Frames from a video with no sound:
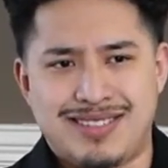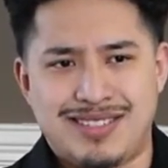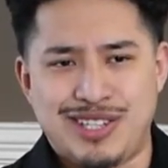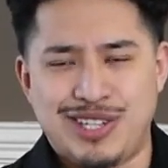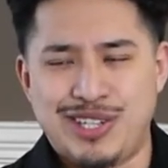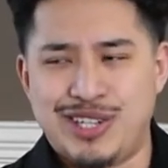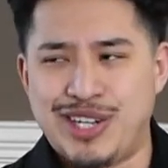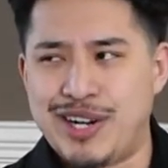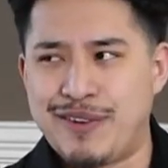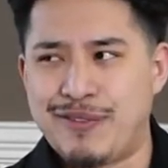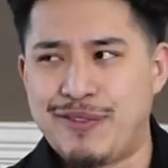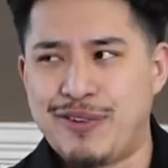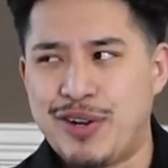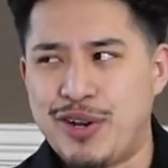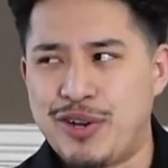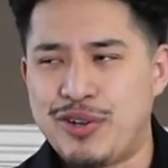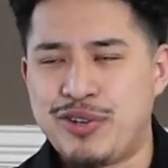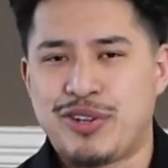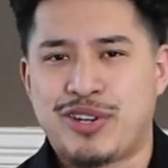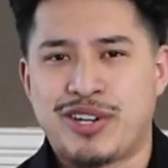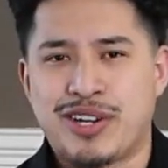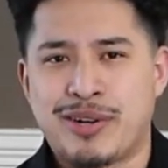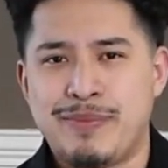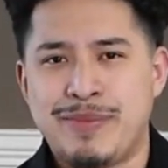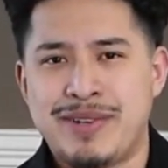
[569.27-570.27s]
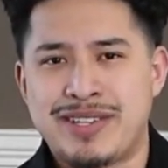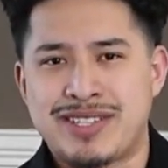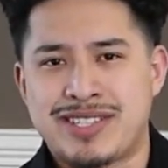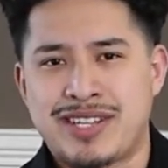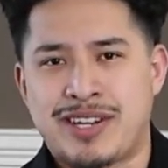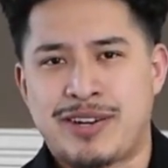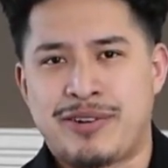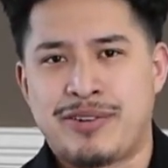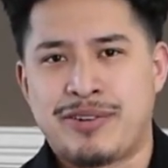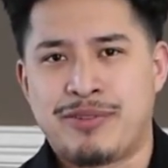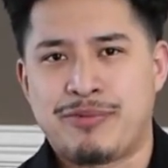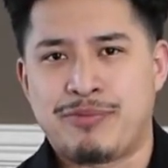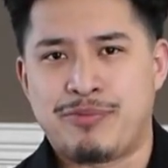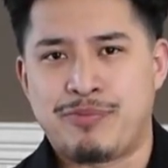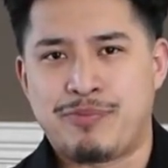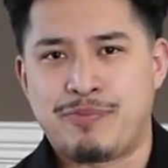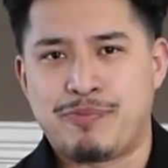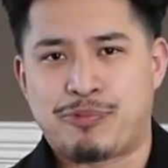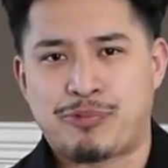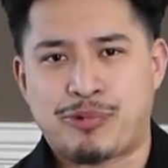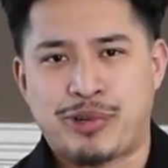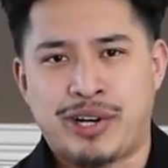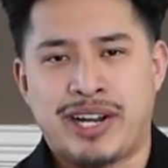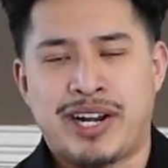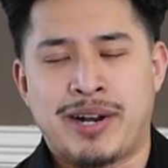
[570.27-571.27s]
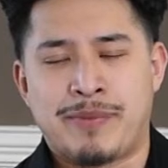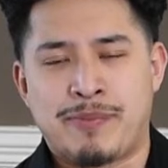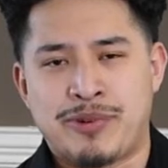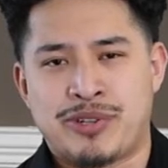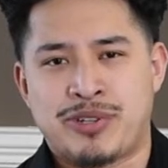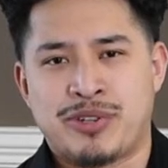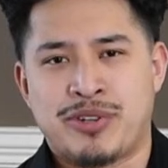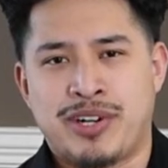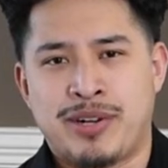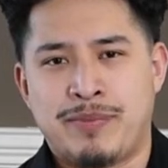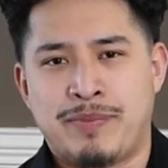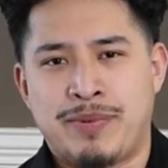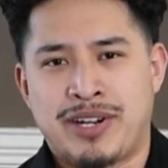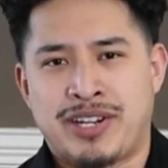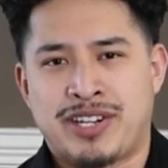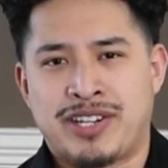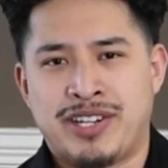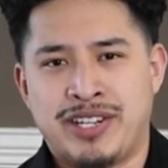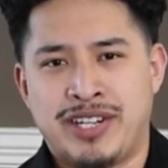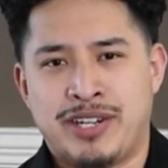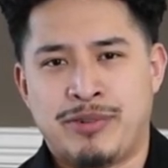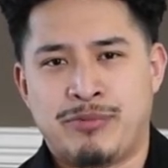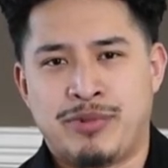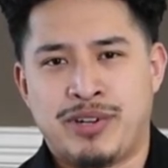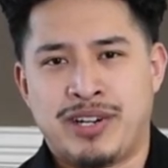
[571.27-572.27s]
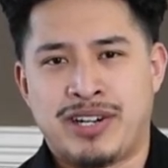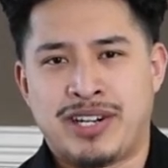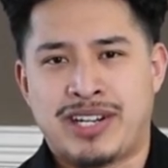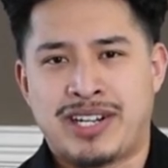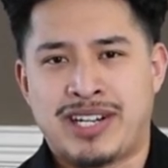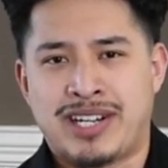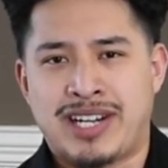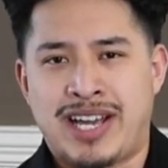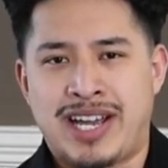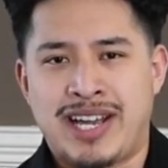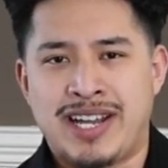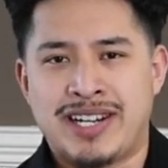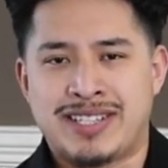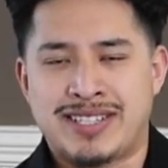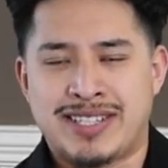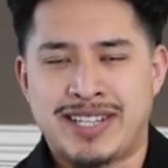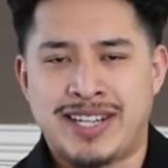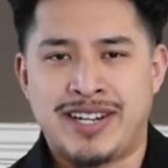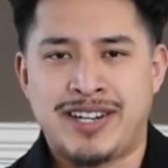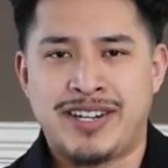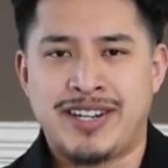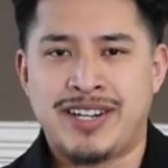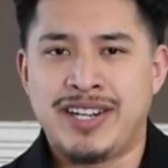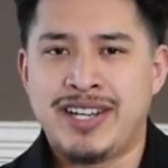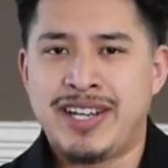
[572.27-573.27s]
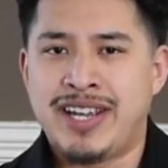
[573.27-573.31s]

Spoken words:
you never know. You could have missed out on a great opportunity by cutting the one client's hair,